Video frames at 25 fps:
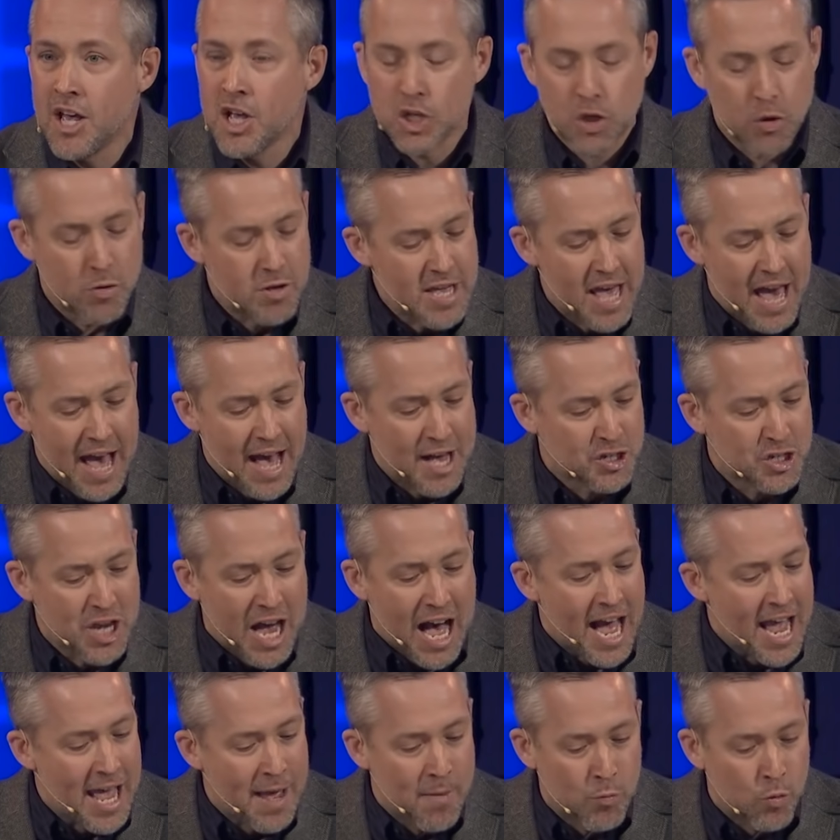So, yes,
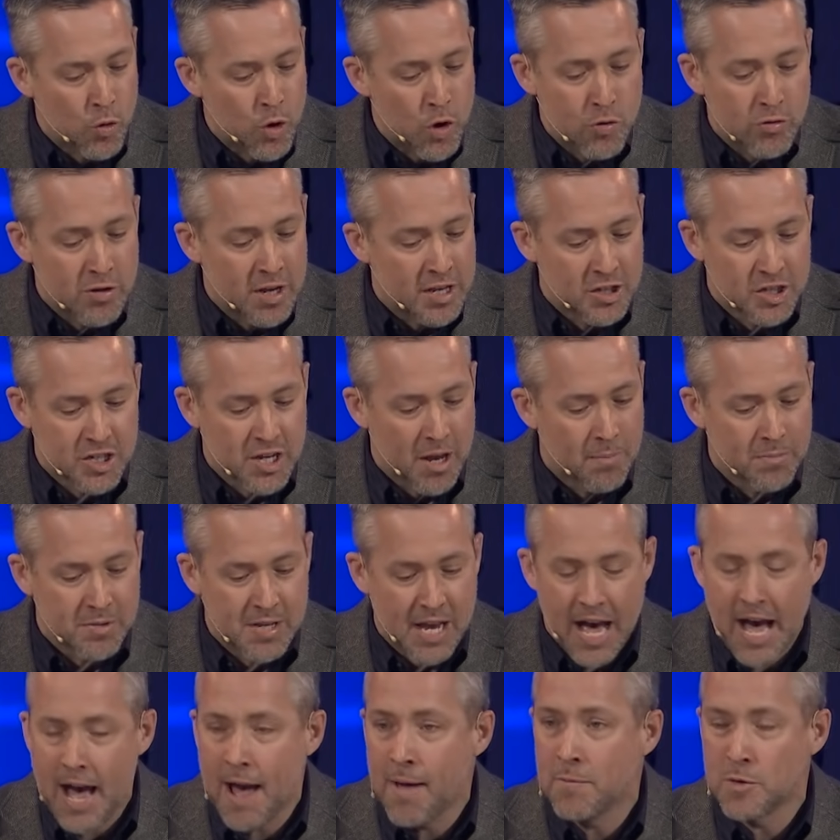I am wounded
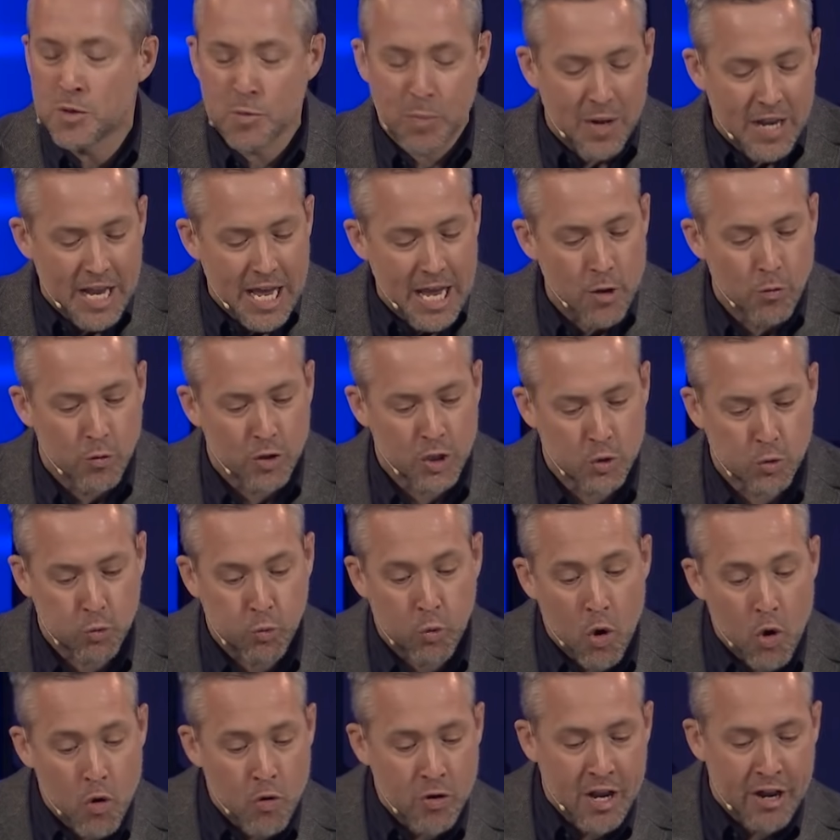sometimes, but he was
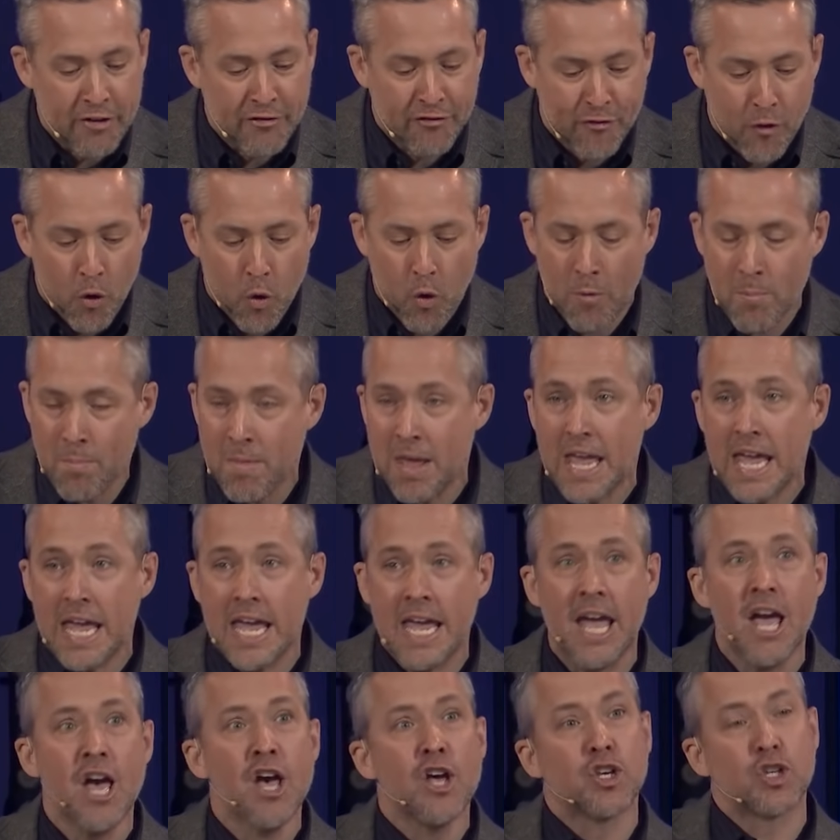wounded for
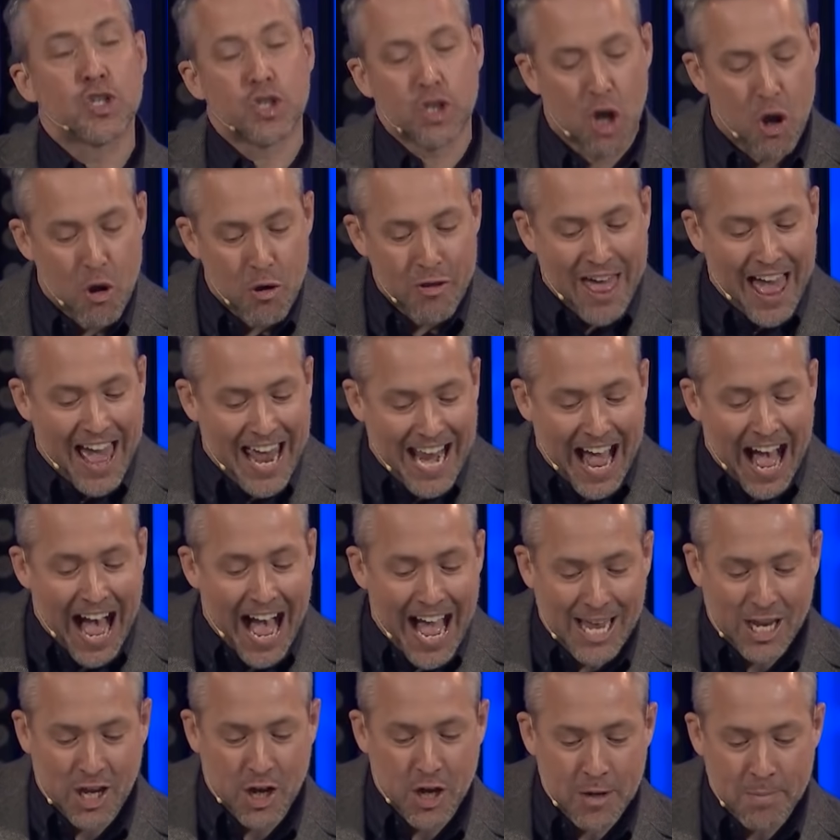me so that
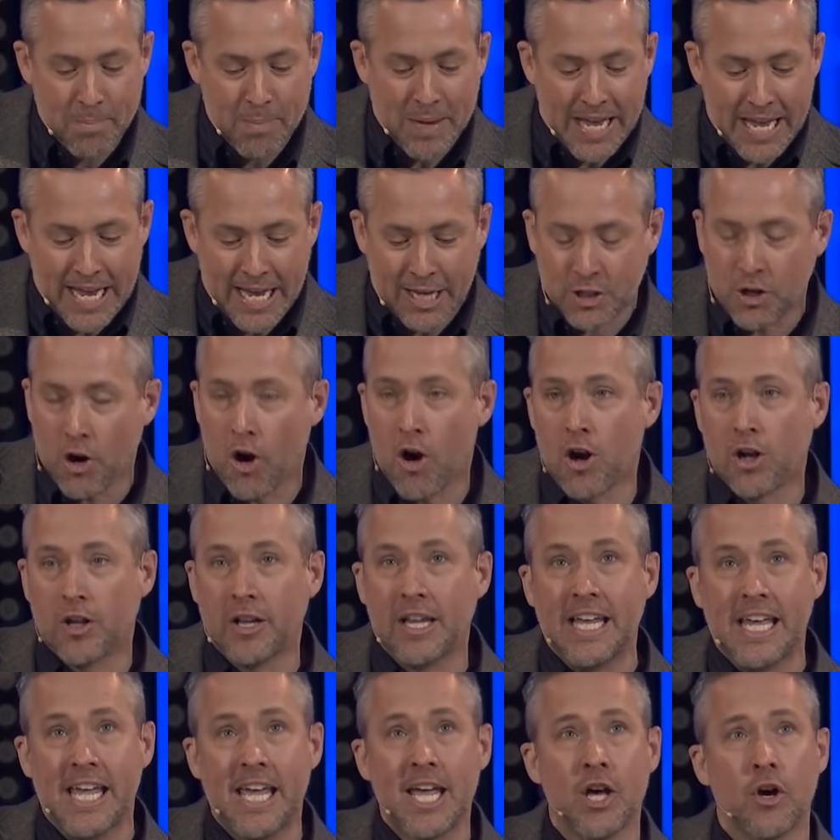I could be
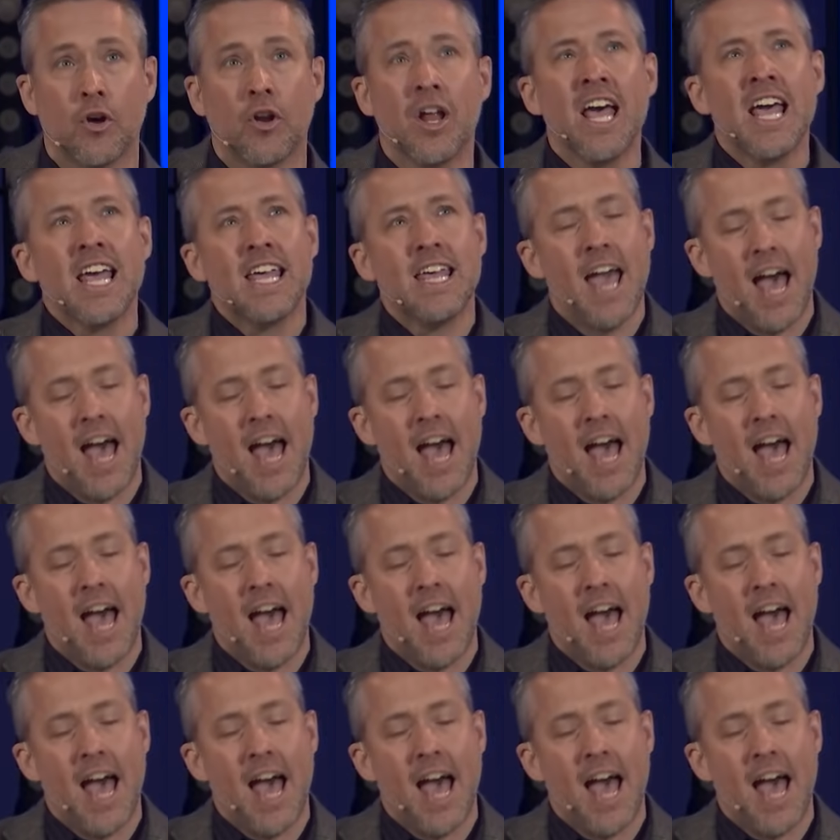eternally healed.